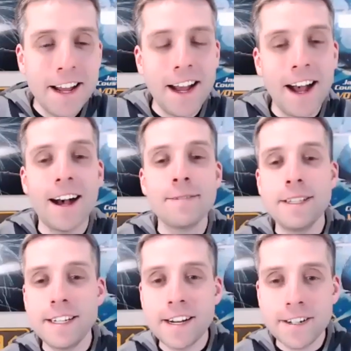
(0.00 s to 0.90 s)
Um, uh, it's the
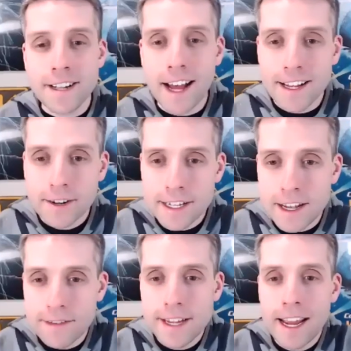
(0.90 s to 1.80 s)
Deer's class, grade
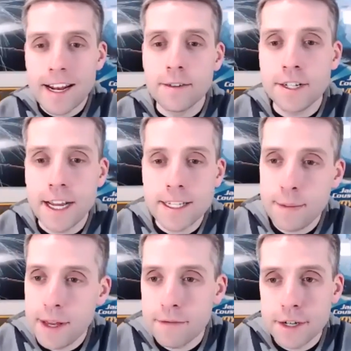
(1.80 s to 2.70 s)
seven's hanging out in
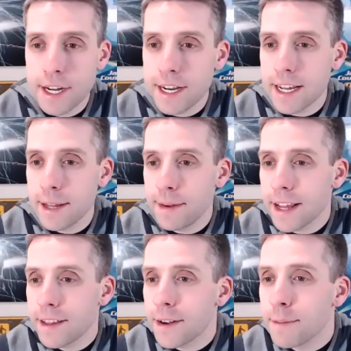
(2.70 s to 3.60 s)
Chesapeake, Virginia. Let me
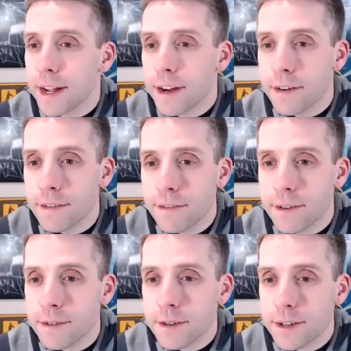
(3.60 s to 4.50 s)
get their
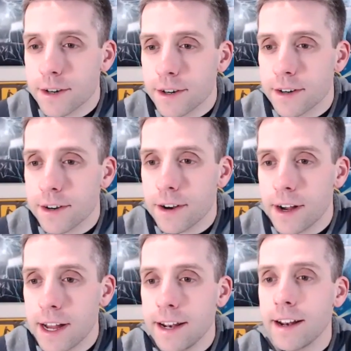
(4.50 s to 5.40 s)
microphone turned
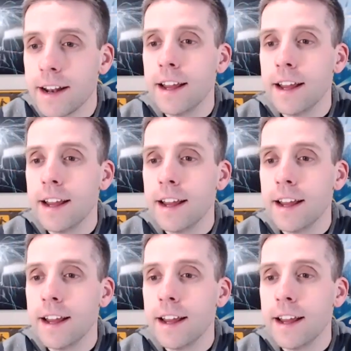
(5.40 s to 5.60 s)
on.